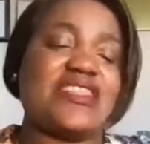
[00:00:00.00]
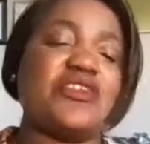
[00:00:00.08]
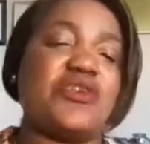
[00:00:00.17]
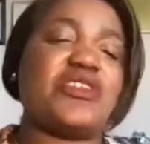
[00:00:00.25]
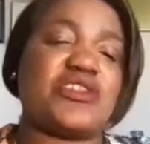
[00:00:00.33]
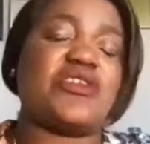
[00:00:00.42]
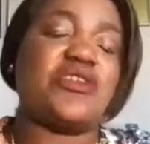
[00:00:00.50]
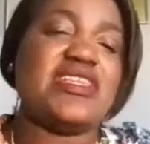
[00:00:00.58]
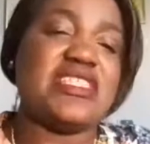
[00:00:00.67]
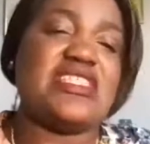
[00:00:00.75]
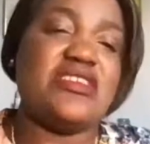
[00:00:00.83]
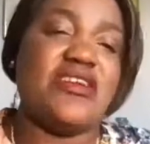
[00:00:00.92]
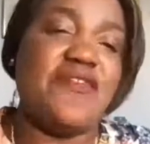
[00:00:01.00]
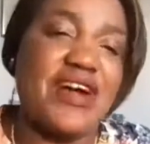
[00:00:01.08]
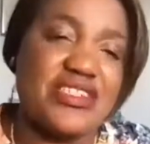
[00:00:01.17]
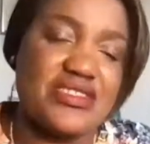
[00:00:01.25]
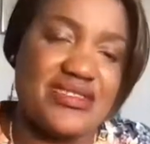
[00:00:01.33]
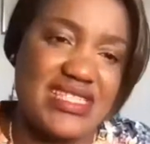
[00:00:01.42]
those qualities of our
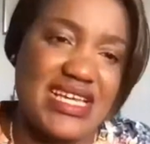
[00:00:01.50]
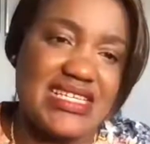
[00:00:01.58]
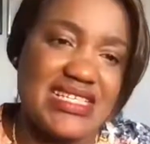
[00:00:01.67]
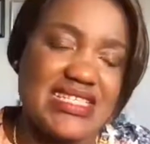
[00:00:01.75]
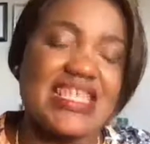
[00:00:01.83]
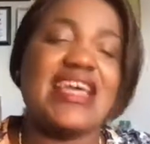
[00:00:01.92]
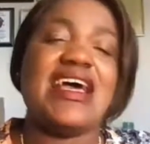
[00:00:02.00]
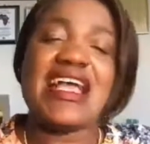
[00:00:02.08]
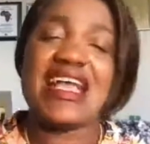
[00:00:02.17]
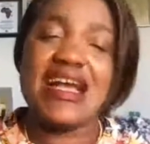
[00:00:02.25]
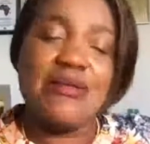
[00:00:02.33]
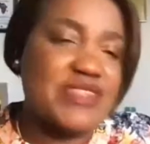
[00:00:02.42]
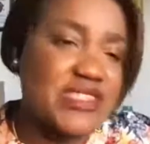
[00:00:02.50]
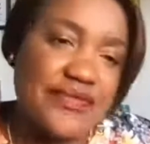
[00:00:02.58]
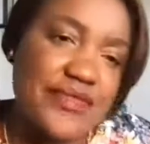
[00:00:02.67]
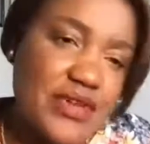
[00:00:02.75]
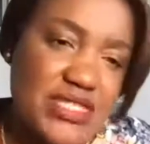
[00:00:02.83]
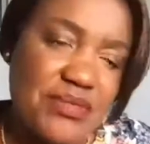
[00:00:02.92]
society comes
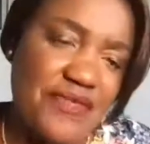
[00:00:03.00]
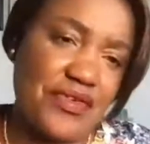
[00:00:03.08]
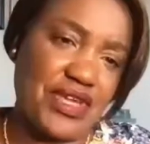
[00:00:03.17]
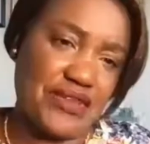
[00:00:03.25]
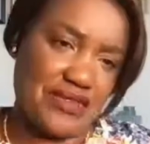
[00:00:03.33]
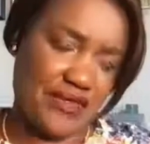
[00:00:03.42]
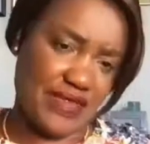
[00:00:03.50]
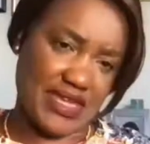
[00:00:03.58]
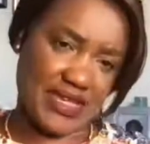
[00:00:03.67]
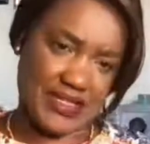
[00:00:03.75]
first before everything.